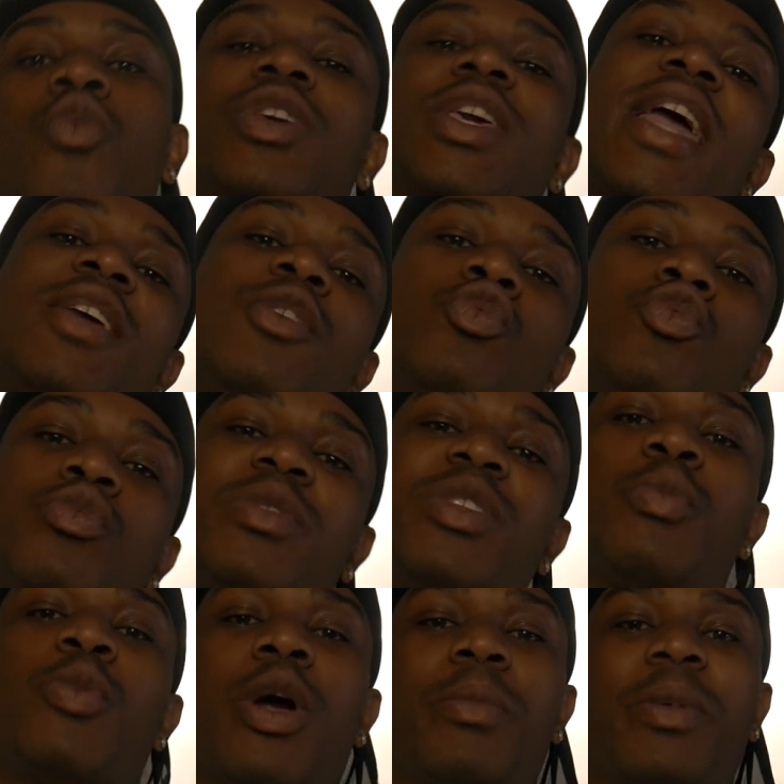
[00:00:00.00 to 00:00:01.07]
Okay, YouTube, it's
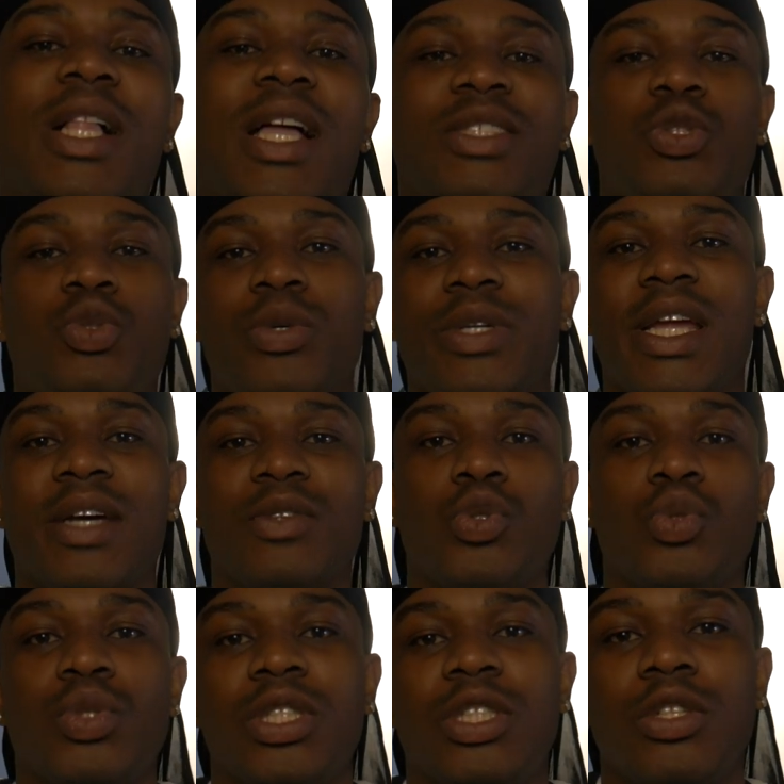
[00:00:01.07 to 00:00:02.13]
your boy Upper Class. You are now
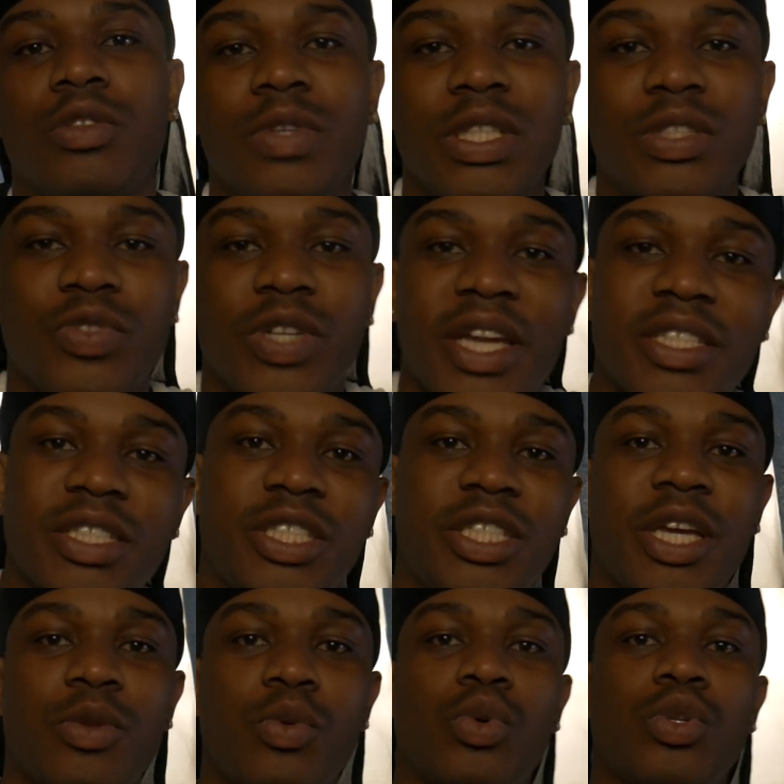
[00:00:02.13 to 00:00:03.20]
tuned into the Realist Reaction
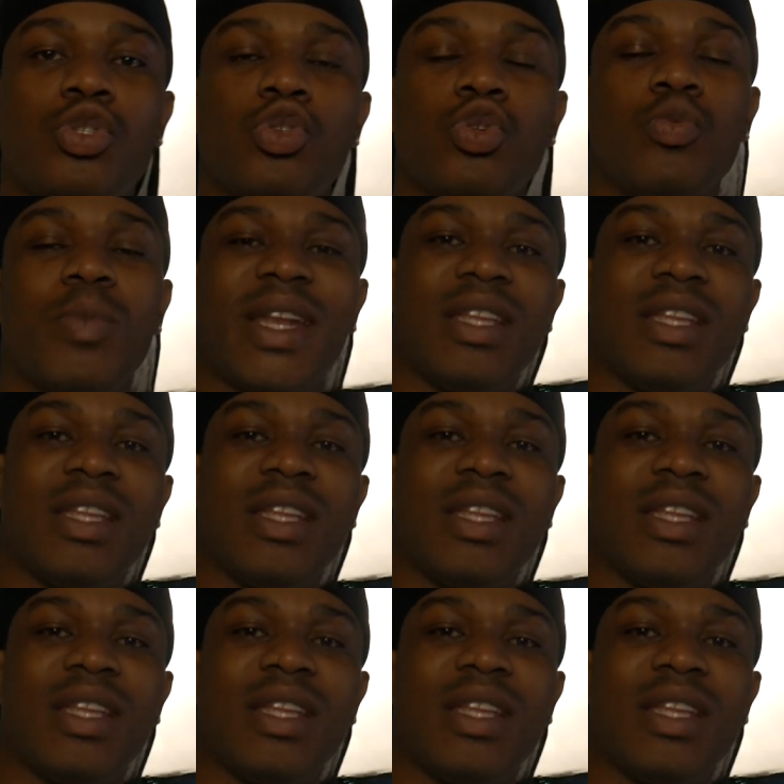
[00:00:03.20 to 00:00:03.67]
channel on the tube.